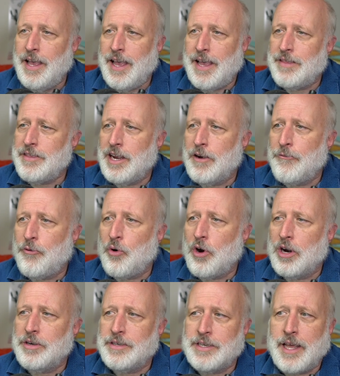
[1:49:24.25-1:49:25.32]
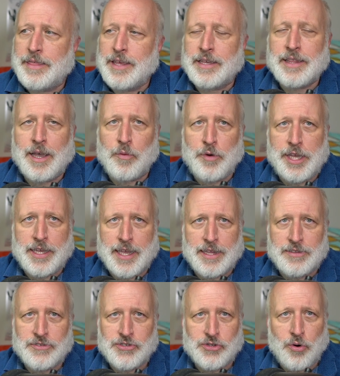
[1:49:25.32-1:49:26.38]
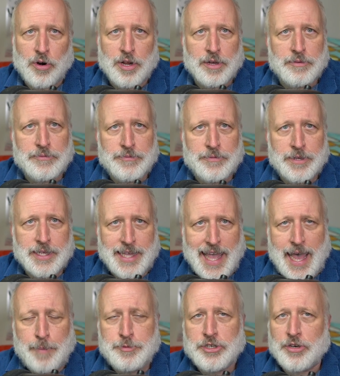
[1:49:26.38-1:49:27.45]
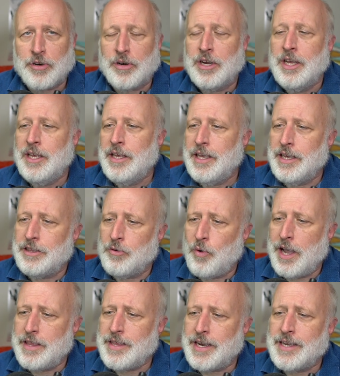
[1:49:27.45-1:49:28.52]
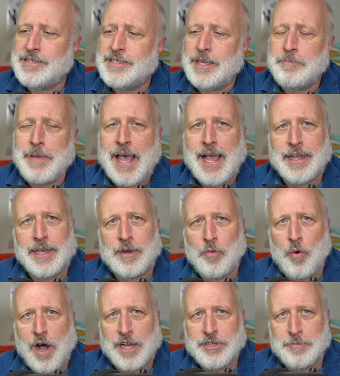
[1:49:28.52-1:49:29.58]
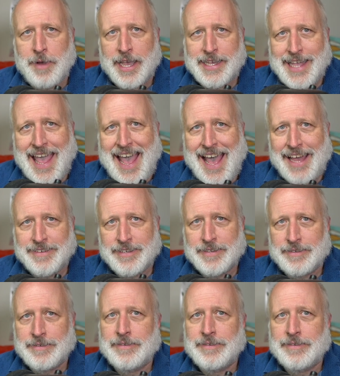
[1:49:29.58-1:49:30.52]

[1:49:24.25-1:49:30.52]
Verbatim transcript: and therefore nothing that we can sort of capture in the way that I sit back and watch my cat.